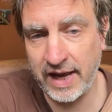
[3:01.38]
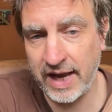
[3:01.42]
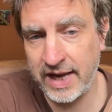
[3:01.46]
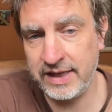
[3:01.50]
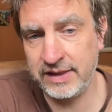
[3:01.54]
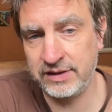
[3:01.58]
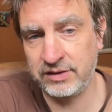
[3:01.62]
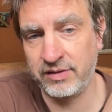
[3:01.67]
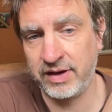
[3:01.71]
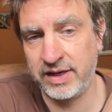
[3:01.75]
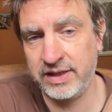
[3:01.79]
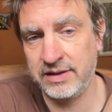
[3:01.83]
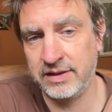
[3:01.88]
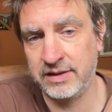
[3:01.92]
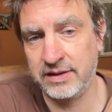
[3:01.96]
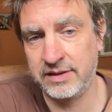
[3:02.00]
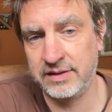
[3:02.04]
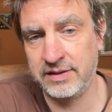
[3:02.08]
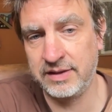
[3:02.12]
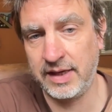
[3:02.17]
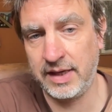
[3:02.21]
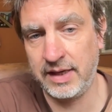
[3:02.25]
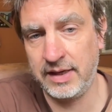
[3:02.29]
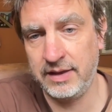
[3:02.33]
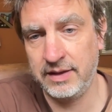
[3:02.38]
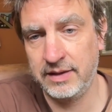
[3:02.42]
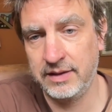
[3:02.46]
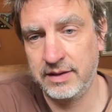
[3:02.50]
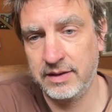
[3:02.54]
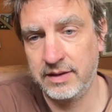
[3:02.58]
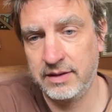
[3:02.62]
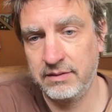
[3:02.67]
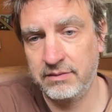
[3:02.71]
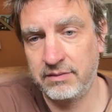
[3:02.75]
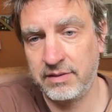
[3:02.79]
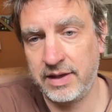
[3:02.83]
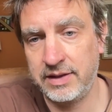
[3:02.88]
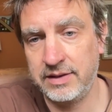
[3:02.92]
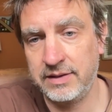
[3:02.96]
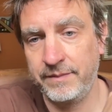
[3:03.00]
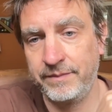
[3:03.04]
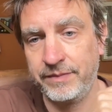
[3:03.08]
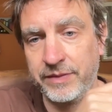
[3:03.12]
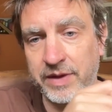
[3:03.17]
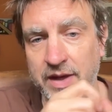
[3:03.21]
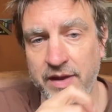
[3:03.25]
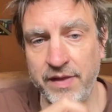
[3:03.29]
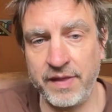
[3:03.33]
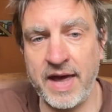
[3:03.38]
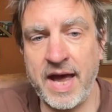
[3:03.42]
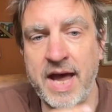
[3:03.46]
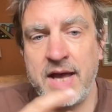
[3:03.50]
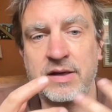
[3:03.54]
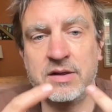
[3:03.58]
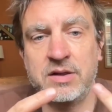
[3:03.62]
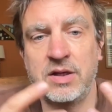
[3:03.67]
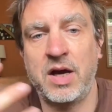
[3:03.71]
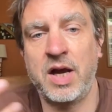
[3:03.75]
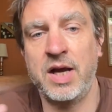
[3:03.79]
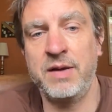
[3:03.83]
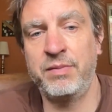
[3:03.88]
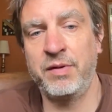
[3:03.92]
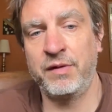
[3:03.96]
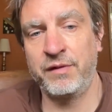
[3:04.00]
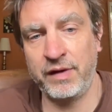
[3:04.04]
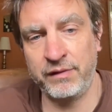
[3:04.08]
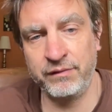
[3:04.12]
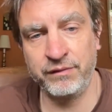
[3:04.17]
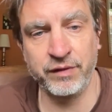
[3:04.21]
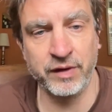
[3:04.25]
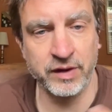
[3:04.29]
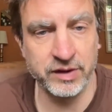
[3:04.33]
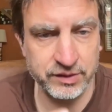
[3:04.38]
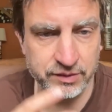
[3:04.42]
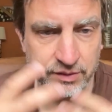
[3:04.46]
A is greater than C, right? That type of inference,